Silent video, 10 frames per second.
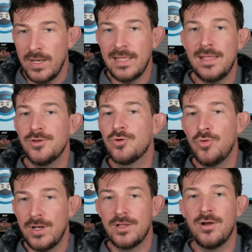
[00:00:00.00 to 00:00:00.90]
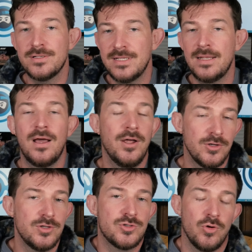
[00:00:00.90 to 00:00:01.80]
to get your credit card debt under
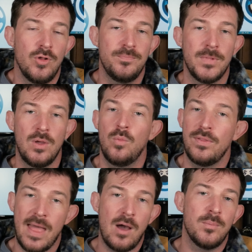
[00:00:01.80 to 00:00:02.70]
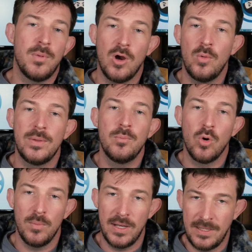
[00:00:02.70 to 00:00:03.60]
control without borrowing
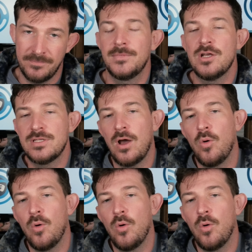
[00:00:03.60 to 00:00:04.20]
more money. Here's how